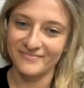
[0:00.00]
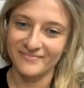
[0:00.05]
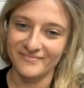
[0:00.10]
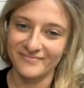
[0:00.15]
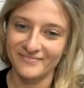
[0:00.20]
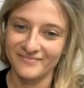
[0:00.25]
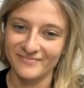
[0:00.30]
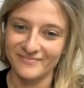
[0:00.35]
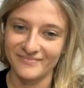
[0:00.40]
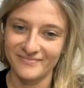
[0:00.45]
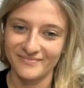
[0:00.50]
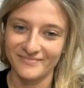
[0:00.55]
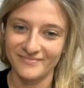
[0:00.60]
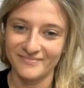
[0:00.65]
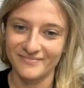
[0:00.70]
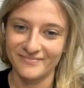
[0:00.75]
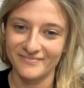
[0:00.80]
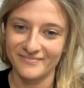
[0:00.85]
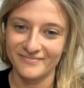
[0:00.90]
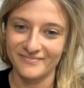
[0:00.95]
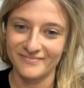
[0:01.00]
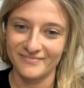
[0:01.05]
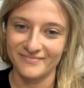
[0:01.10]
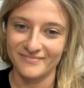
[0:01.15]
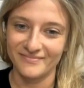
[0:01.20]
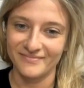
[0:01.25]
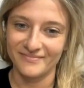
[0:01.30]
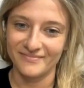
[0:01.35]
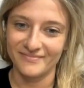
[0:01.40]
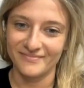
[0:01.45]

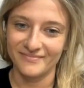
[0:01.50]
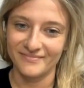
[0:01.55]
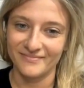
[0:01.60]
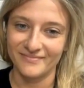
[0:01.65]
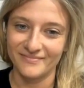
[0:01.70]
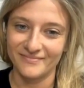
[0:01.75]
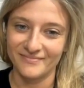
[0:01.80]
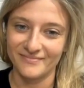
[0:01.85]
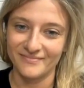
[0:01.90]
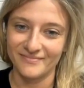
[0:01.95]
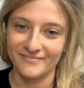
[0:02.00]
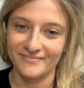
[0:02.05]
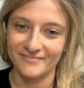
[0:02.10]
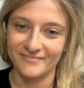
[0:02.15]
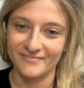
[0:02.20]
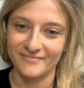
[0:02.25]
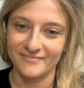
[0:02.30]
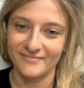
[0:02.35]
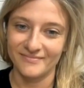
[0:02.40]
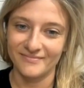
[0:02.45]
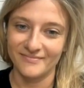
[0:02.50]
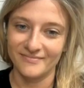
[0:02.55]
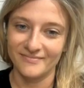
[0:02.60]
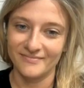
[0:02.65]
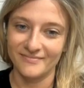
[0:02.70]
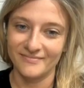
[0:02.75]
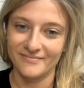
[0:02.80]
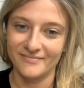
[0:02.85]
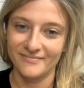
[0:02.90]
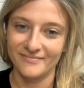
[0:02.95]

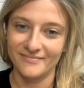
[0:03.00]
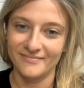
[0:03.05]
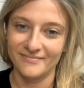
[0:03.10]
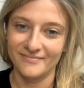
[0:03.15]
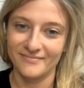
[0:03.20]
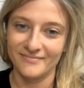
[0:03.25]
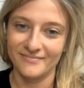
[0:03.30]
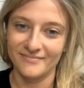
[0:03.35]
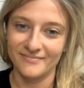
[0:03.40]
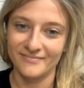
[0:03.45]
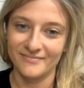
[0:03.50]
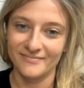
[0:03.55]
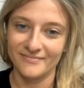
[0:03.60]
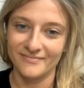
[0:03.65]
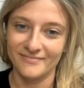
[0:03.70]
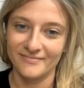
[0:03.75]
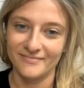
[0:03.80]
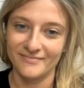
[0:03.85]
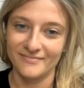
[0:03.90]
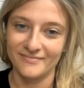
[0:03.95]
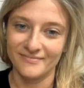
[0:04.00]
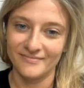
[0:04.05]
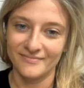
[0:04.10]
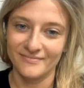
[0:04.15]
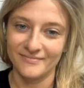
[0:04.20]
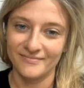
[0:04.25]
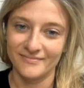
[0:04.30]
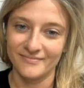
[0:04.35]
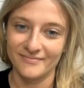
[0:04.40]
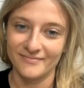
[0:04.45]

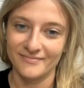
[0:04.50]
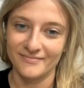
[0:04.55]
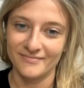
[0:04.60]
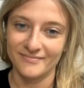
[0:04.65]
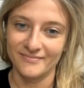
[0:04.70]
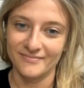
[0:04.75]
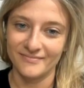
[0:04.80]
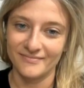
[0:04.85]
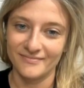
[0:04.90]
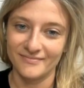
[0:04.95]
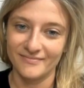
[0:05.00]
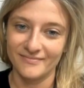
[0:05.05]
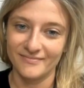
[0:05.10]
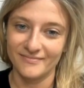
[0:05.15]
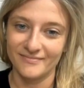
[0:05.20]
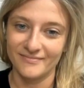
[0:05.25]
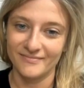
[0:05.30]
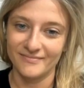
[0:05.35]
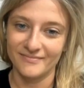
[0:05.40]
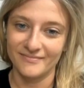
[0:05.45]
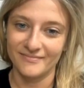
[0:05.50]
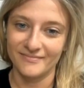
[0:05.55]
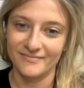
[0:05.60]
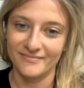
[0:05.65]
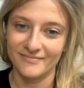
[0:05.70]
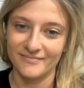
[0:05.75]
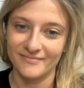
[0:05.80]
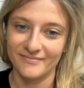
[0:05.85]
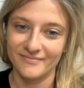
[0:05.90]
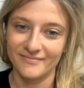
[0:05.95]

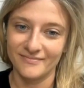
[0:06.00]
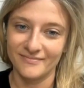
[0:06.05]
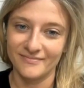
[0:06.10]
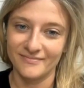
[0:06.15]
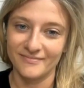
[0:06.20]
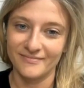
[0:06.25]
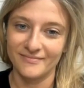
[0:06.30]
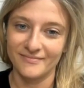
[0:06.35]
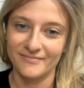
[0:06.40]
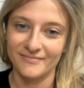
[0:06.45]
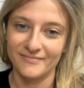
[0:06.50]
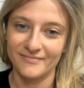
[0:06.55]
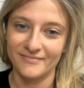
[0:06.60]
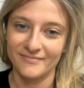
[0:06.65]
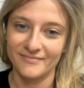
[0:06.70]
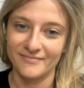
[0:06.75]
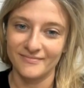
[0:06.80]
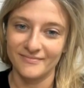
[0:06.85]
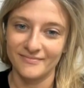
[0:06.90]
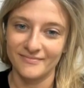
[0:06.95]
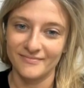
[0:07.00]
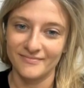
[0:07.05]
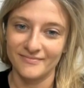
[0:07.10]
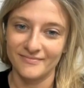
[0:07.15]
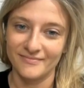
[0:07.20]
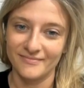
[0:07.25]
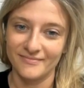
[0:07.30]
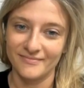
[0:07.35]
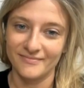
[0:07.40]
[no speech]